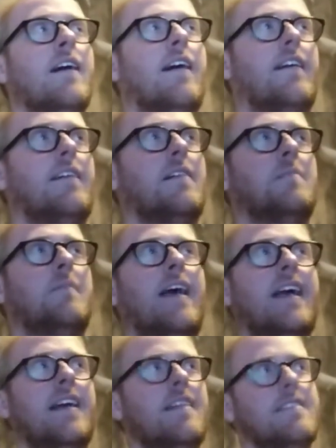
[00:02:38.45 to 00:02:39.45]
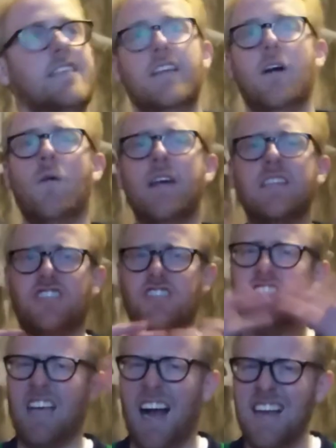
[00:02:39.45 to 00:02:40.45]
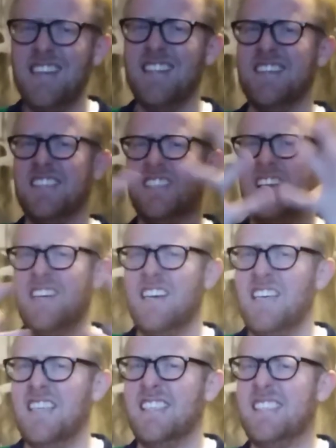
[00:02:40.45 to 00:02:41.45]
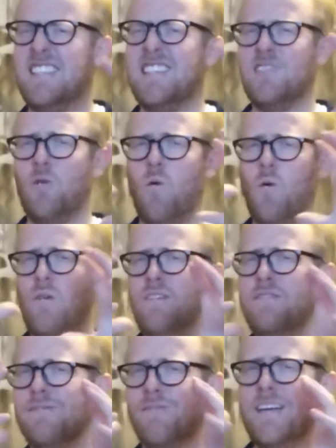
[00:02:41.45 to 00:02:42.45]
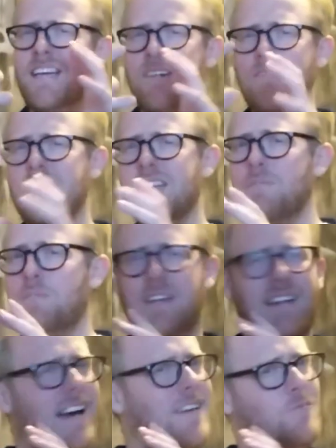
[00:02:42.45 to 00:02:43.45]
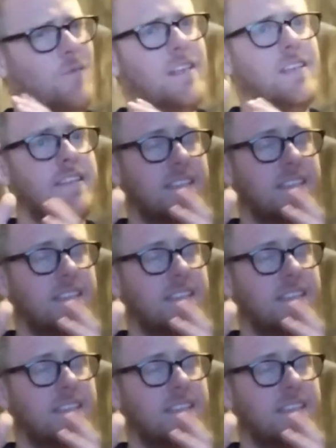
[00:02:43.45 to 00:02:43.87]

And, you know, it's just kind of this sort of reunion, but not really.